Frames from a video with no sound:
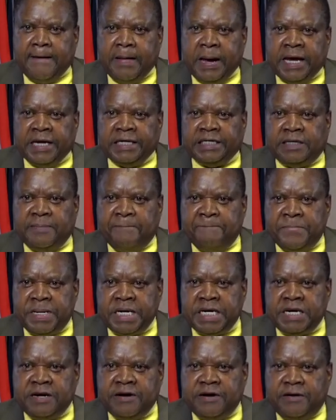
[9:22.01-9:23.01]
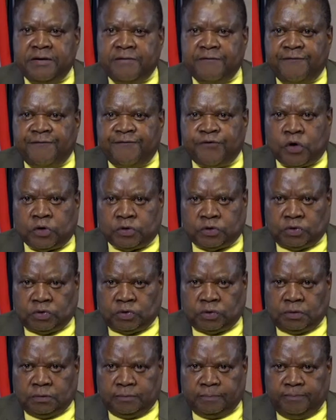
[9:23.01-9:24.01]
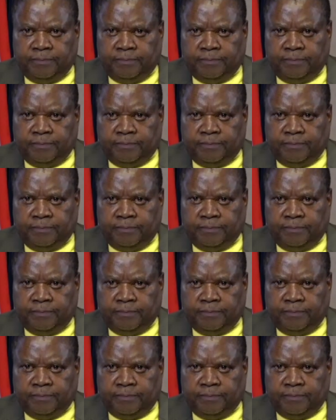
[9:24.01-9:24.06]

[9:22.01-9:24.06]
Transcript: and mean force.